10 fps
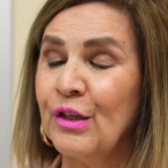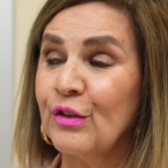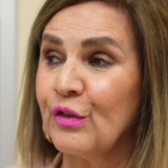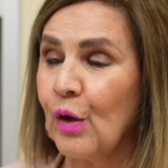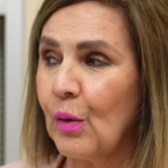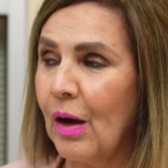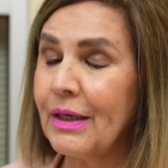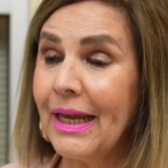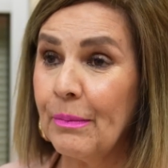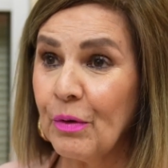So
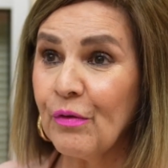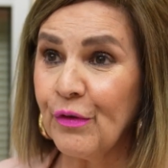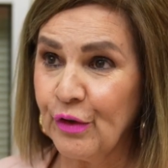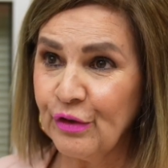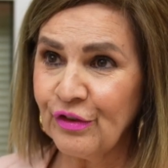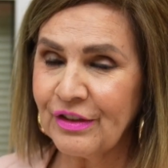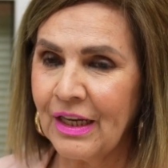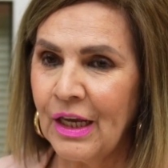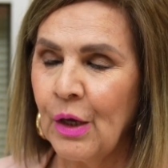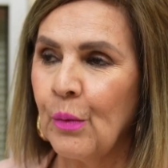on April
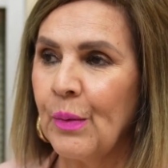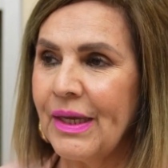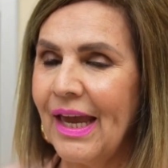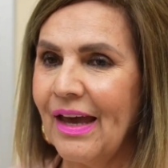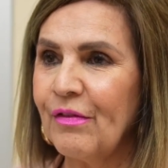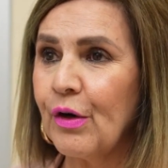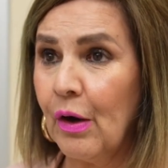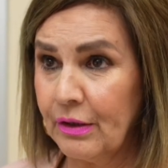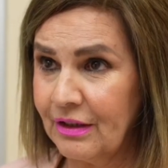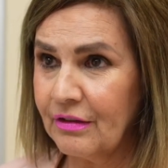1st, we have our
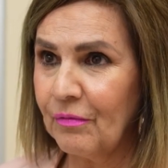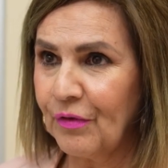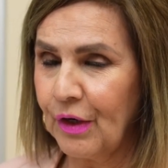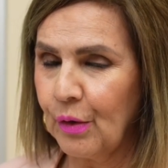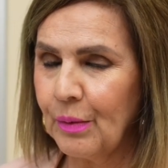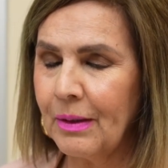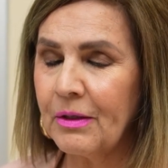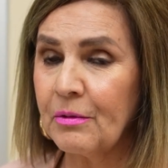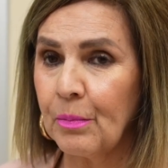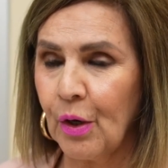Autism Fair.
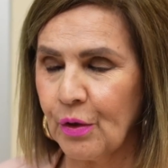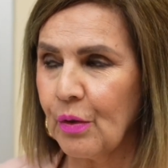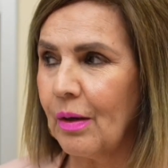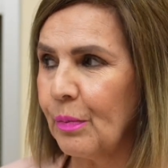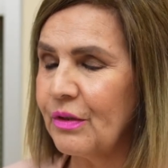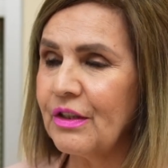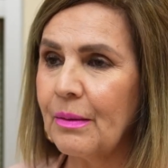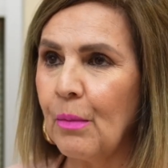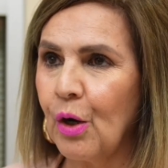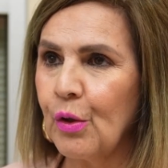We partner up with
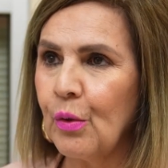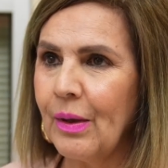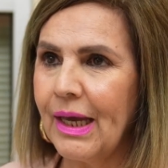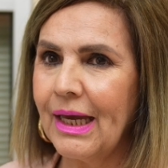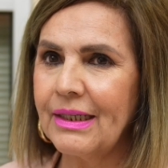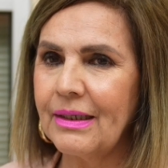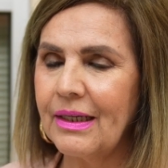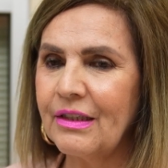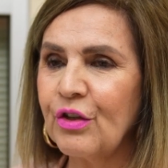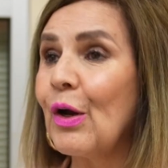Team Mario,
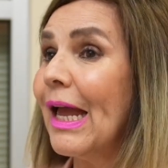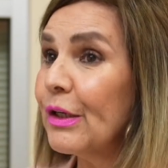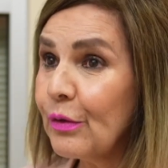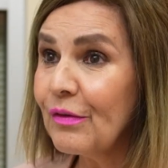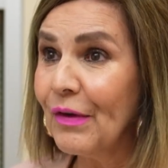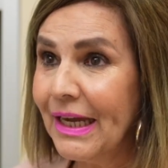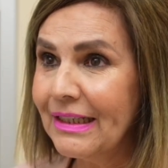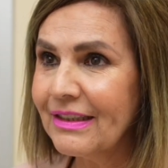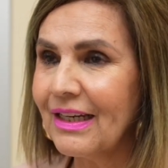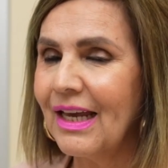and it's our annual event.